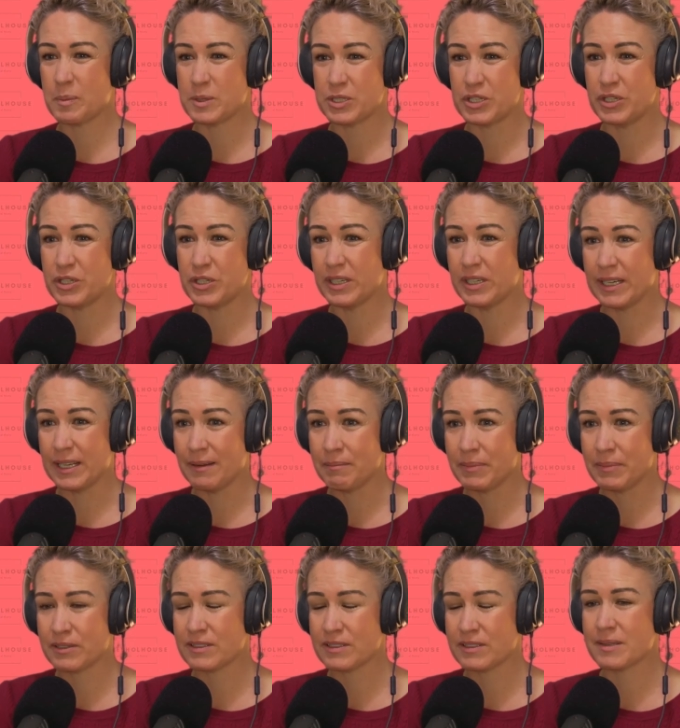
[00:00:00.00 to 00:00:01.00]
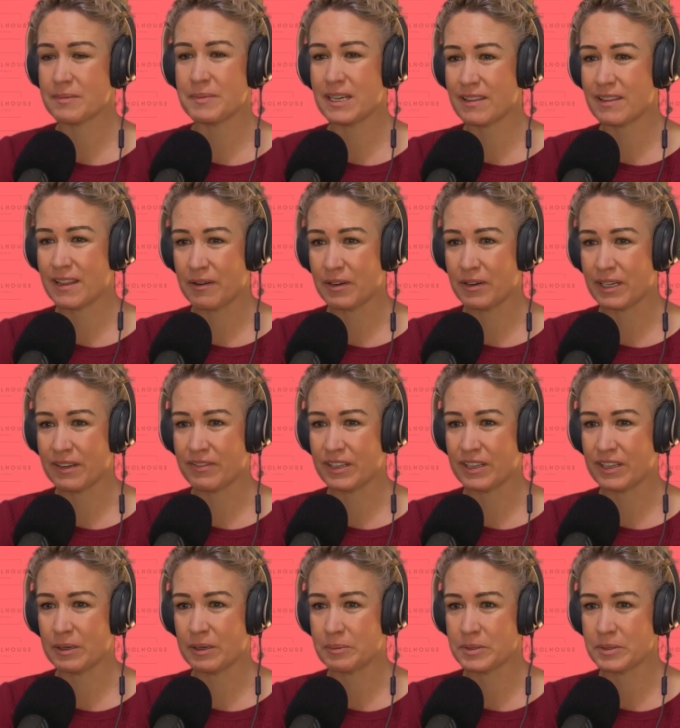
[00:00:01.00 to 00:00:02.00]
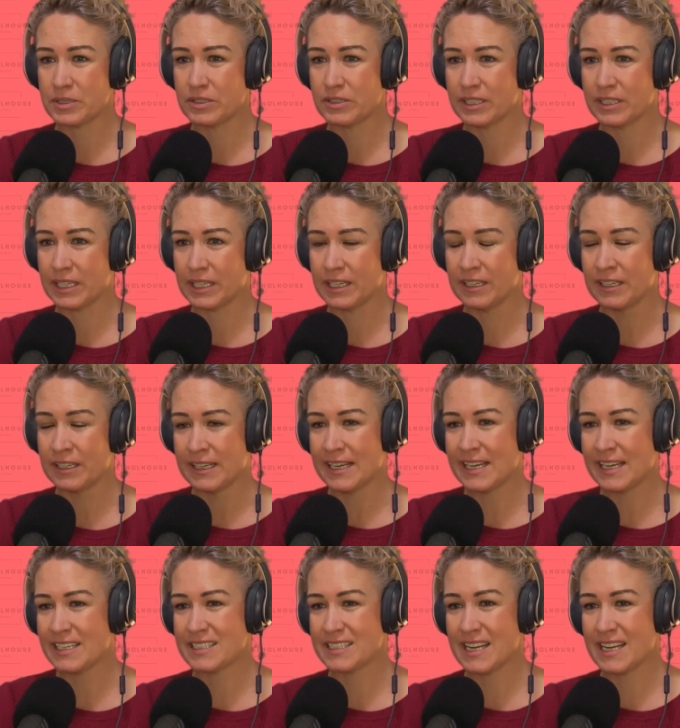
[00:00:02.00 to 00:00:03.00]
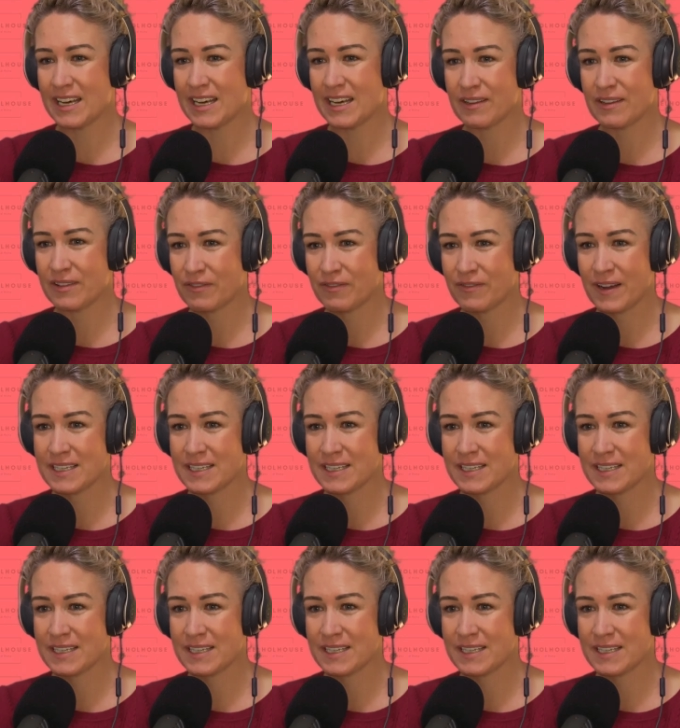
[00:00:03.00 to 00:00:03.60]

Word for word: opportunity because the minute they were given the opportunity he's now